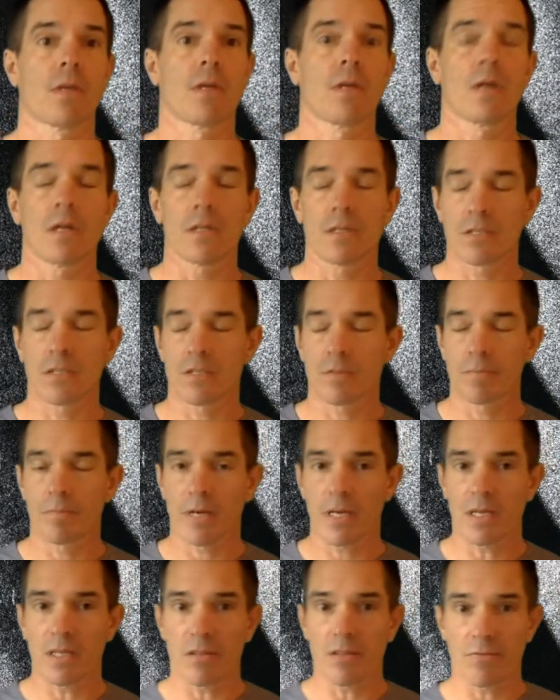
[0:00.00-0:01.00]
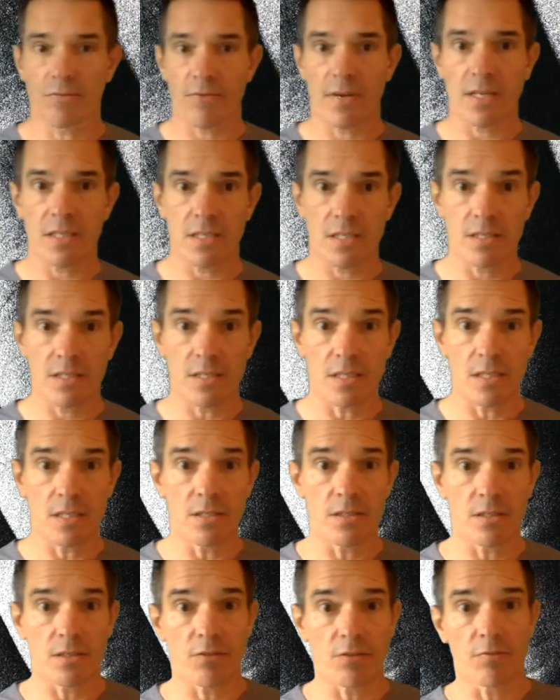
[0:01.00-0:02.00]
And despite the fantasies
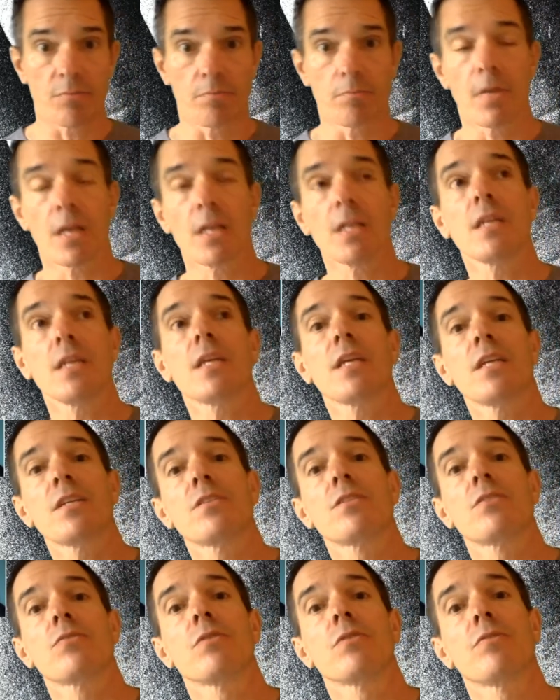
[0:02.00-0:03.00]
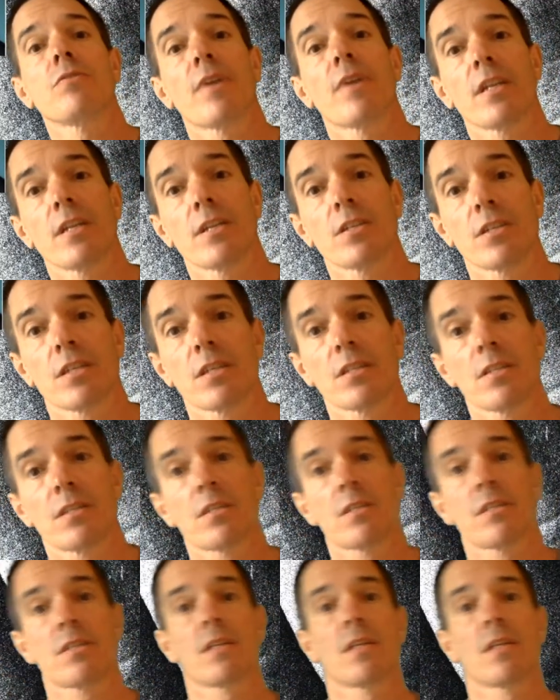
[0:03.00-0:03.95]
of many history fetishists,